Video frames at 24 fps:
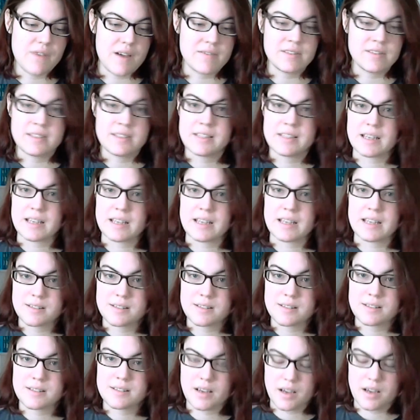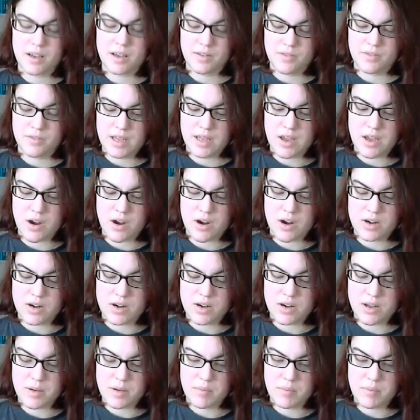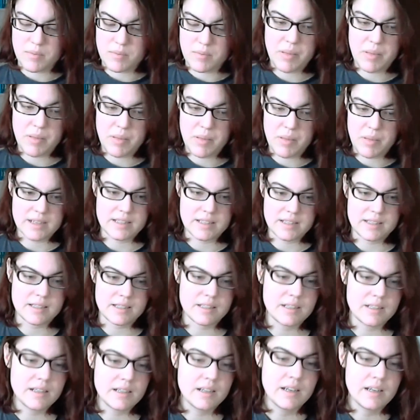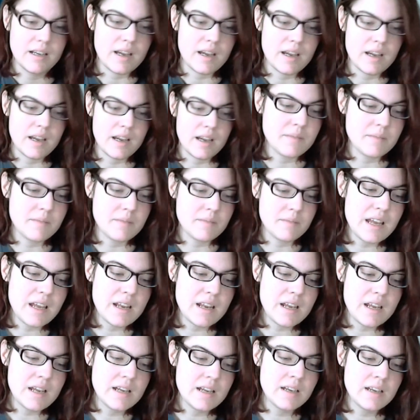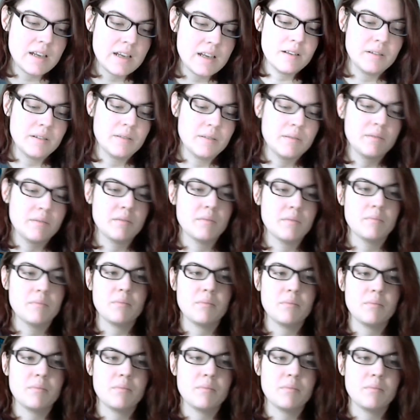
and six of the yarn, but I am getting pretty